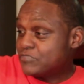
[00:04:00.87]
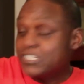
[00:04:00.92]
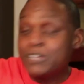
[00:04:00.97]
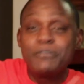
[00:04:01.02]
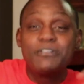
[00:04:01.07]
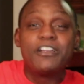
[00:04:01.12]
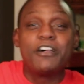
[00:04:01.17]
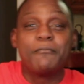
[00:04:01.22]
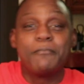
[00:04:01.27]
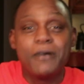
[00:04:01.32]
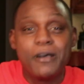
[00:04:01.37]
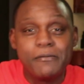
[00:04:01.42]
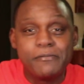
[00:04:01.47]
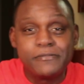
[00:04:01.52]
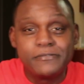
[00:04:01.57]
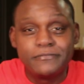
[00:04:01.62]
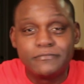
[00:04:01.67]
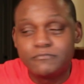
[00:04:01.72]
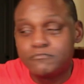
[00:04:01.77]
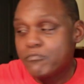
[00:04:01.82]
See what up,
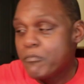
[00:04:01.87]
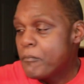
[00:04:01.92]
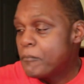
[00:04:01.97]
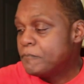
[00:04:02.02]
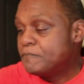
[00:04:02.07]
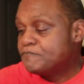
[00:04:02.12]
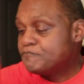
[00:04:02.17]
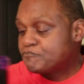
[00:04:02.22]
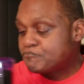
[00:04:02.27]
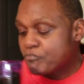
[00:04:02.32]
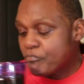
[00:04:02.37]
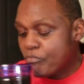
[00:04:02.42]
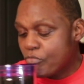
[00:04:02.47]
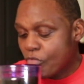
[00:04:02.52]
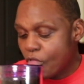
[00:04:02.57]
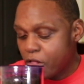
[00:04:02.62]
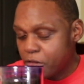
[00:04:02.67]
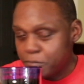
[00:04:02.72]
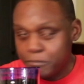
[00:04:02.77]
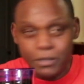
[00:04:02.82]
Bubba.
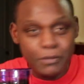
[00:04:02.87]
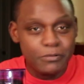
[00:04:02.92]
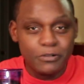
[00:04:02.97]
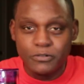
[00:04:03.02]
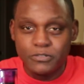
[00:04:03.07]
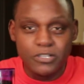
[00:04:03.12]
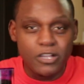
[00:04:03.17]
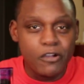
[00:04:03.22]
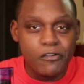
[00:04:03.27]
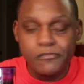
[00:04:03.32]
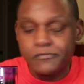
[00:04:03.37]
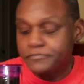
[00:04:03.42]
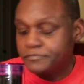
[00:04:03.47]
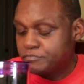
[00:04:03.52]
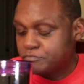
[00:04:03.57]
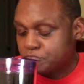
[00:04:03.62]
Bubba don't talk.